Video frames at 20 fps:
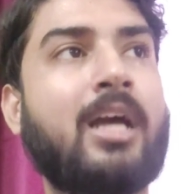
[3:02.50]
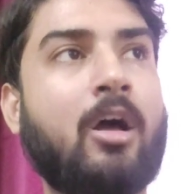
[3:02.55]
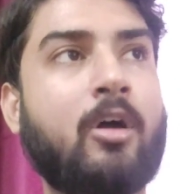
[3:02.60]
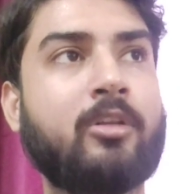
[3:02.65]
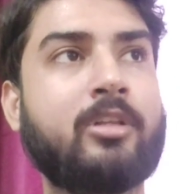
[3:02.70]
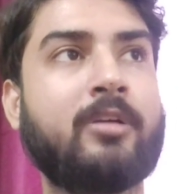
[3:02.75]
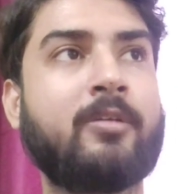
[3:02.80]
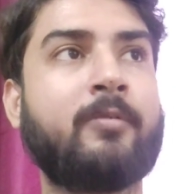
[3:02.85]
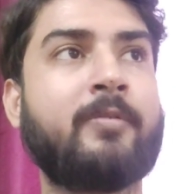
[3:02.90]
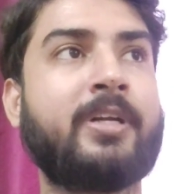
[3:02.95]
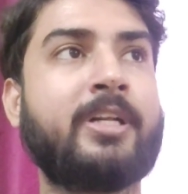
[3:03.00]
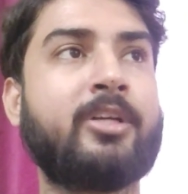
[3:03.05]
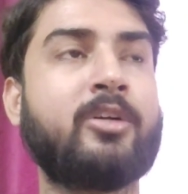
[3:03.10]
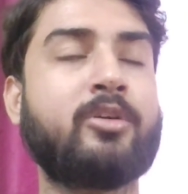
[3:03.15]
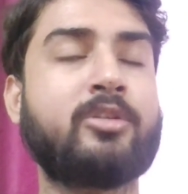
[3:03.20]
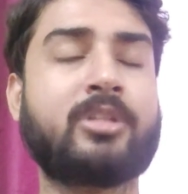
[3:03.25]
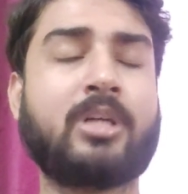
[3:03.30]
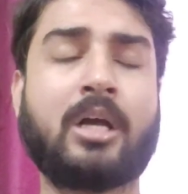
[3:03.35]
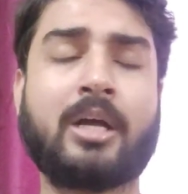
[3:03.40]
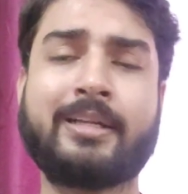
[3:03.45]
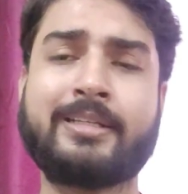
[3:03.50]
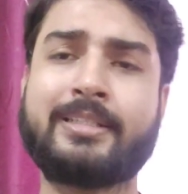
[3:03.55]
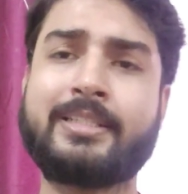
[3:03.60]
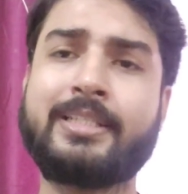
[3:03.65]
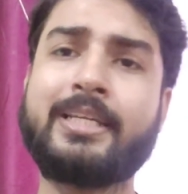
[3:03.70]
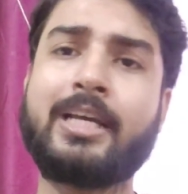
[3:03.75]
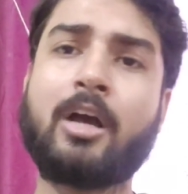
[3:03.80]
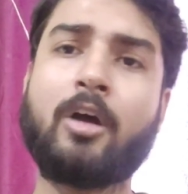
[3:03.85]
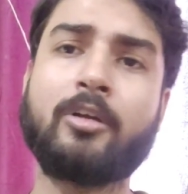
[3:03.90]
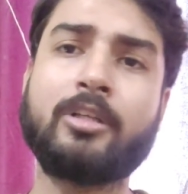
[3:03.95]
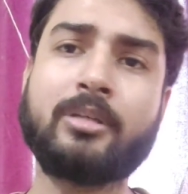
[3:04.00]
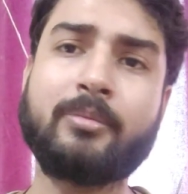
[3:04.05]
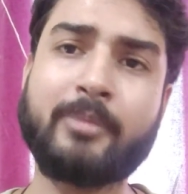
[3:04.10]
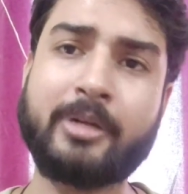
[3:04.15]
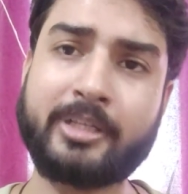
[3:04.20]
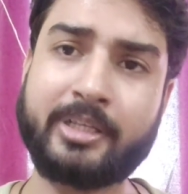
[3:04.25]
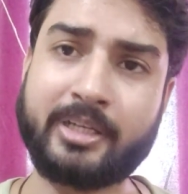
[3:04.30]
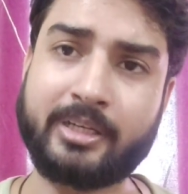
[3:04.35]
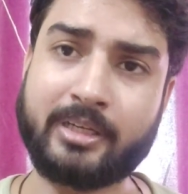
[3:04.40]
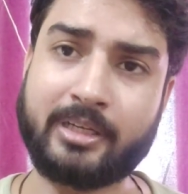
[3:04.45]
how the videos are, see how the
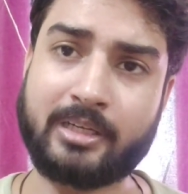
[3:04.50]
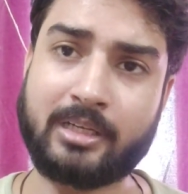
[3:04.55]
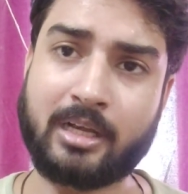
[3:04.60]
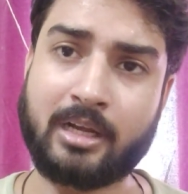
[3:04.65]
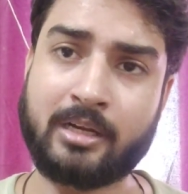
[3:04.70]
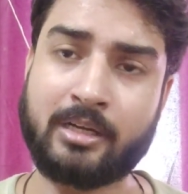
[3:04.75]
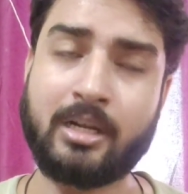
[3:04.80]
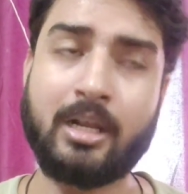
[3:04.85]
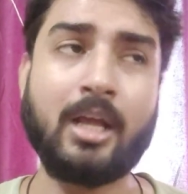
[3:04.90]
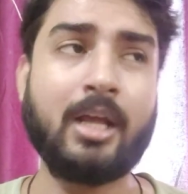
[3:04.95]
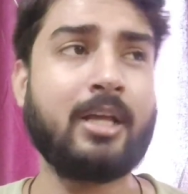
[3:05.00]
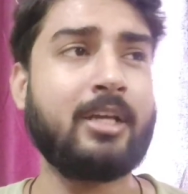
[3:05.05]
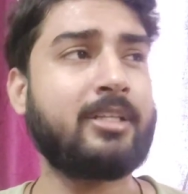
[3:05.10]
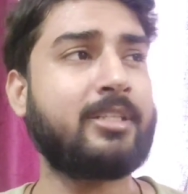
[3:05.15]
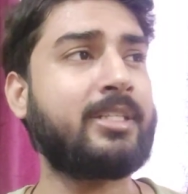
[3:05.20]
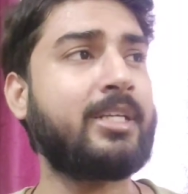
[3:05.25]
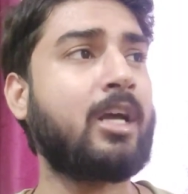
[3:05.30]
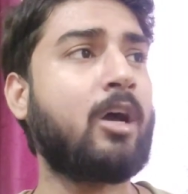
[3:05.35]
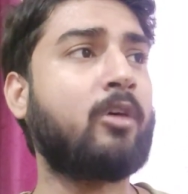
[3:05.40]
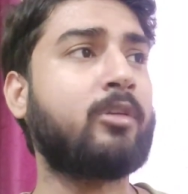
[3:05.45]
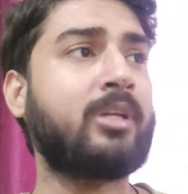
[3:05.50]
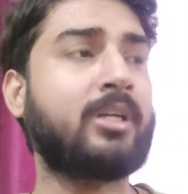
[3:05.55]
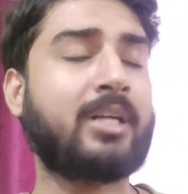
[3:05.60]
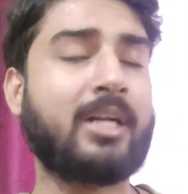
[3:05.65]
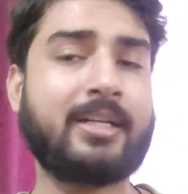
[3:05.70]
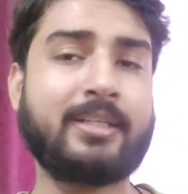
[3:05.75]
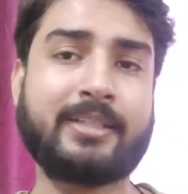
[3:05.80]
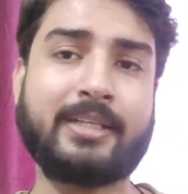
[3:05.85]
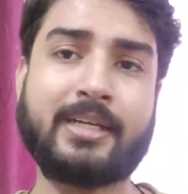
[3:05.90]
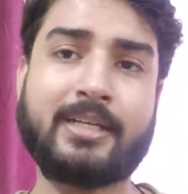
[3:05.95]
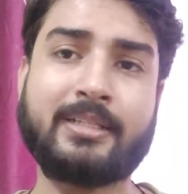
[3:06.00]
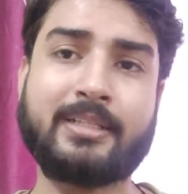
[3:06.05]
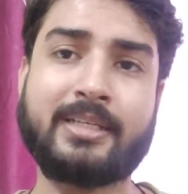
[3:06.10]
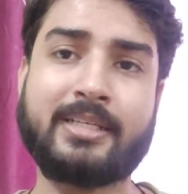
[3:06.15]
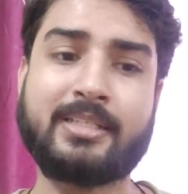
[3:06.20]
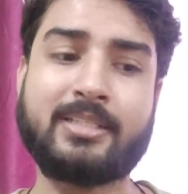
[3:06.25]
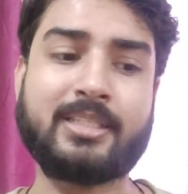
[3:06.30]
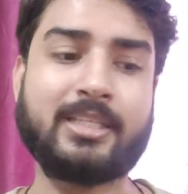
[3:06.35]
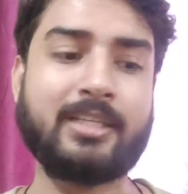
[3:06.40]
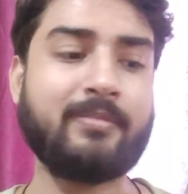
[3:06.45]
material are, see how the content
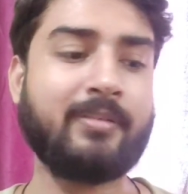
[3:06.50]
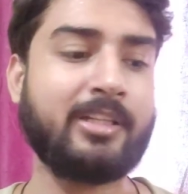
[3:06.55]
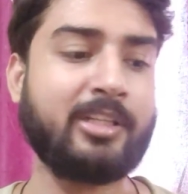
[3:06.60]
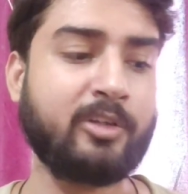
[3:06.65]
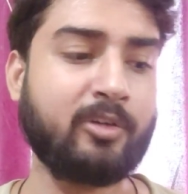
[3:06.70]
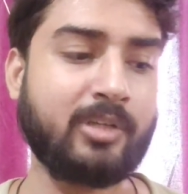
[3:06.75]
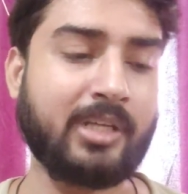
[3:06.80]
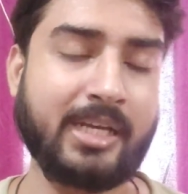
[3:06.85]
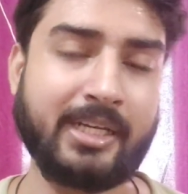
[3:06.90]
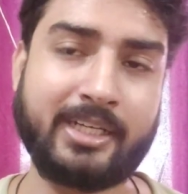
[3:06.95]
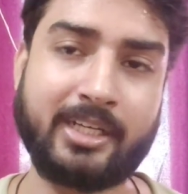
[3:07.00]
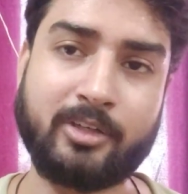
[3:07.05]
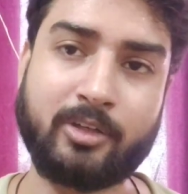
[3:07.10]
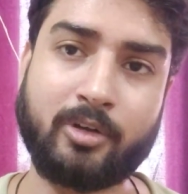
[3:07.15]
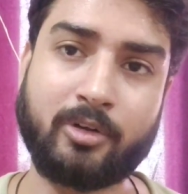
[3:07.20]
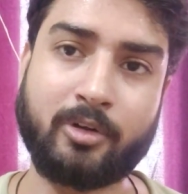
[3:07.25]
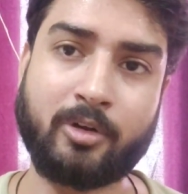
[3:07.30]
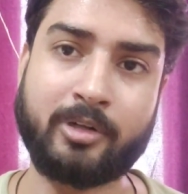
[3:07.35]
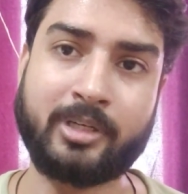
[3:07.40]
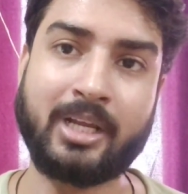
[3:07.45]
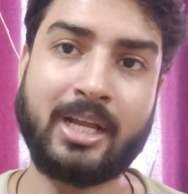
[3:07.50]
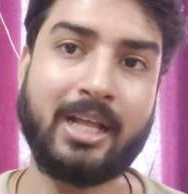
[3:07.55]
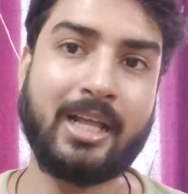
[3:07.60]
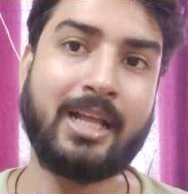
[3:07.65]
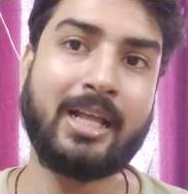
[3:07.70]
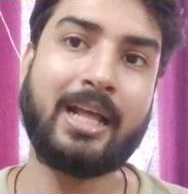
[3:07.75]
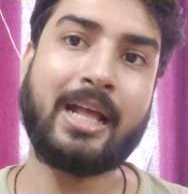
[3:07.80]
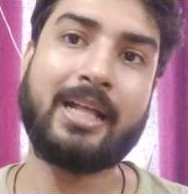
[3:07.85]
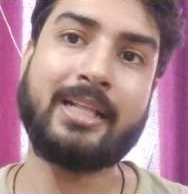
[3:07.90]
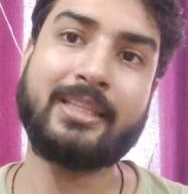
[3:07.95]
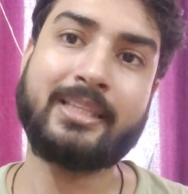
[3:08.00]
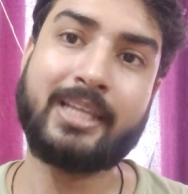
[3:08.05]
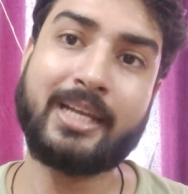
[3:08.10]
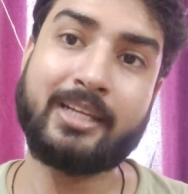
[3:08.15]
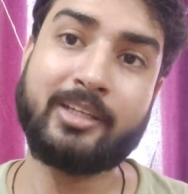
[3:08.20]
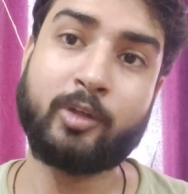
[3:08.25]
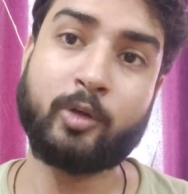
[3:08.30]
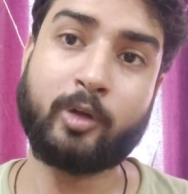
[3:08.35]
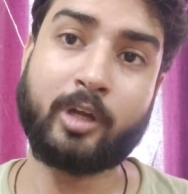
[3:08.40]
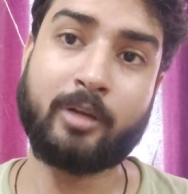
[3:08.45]
is, see whether you like it or not, and
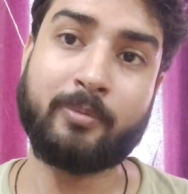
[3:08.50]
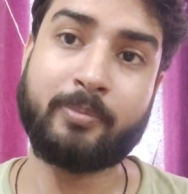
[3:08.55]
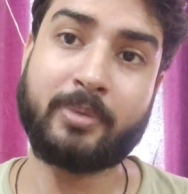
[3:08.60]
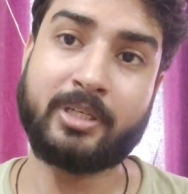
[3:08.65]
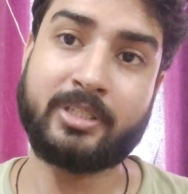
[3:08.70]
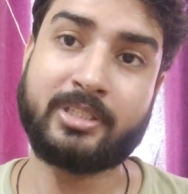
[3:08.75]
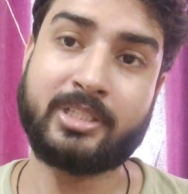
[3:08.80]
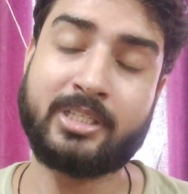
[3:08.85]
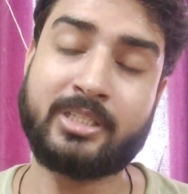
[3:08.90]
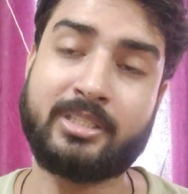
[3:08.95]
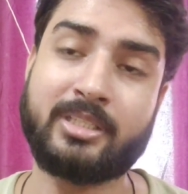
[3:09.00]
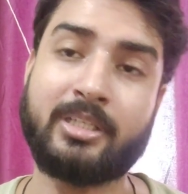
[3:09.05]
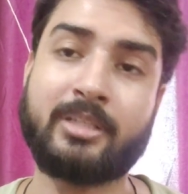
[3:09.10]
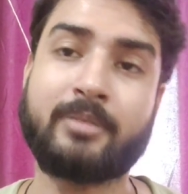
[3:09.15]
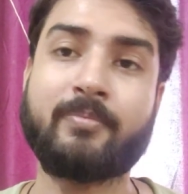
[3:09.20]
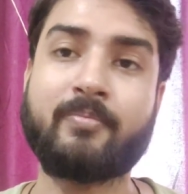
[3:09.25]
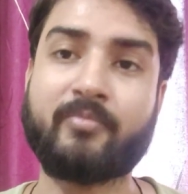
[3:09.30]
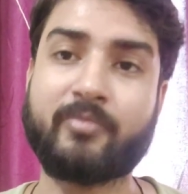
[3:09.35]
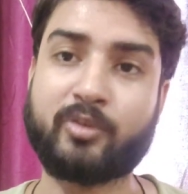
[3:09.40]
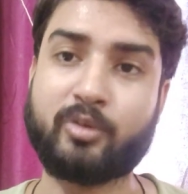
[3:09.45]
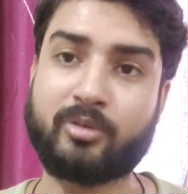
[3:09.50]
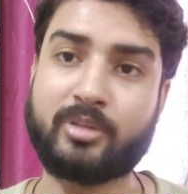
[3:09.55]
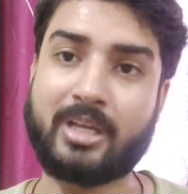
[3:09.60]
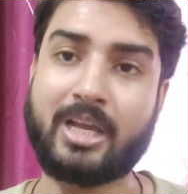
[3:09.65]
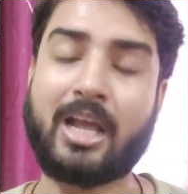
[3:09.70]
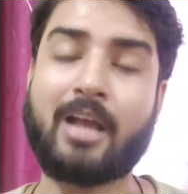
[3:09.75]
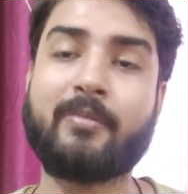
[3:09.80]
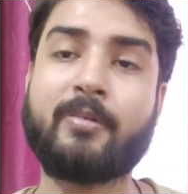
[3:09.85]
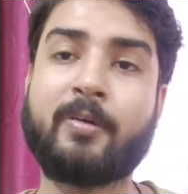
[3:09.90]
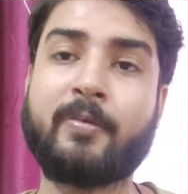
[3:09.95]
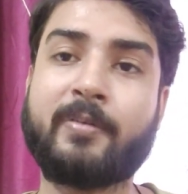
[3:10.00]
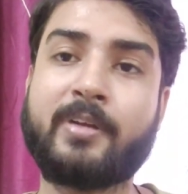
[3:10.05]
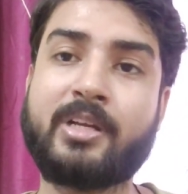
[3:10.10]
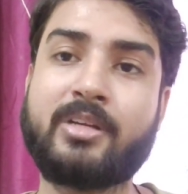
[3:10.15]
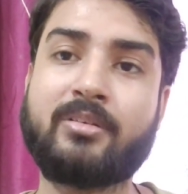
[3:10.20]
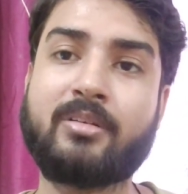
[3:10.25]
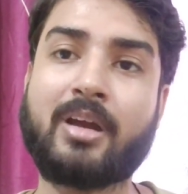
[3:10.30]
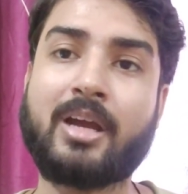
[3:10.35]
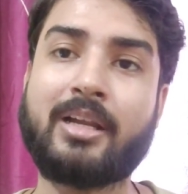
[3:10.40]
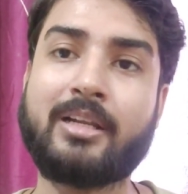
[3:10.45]
then you can purchase it. So they have a
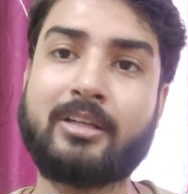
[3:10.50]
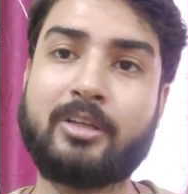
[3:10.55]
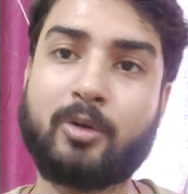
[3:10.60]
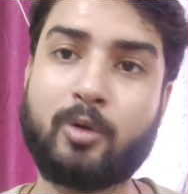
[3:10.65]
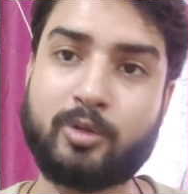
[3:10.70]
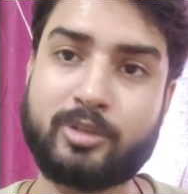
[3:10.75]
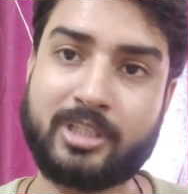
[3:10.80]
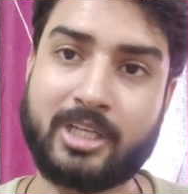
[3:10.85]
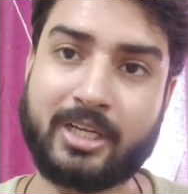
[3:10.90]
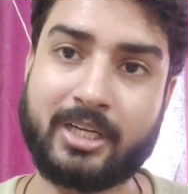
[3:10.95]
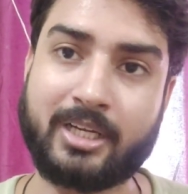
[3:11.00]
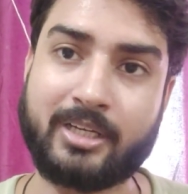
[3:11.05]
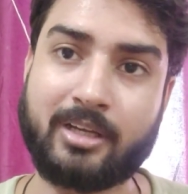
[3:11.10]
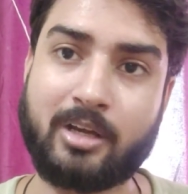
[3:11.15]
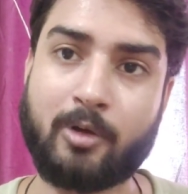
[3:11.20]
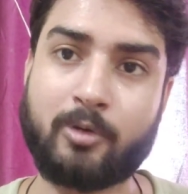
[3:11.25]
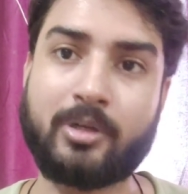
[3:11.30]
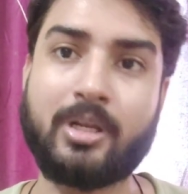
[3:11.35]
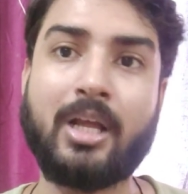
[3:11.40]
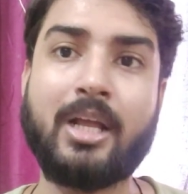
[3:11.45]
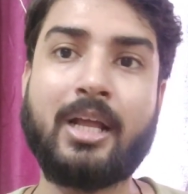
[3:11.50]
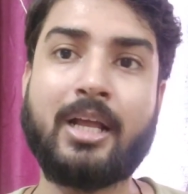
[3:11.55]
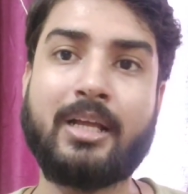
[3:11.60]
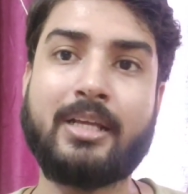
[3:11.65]
free trial. Go check it out.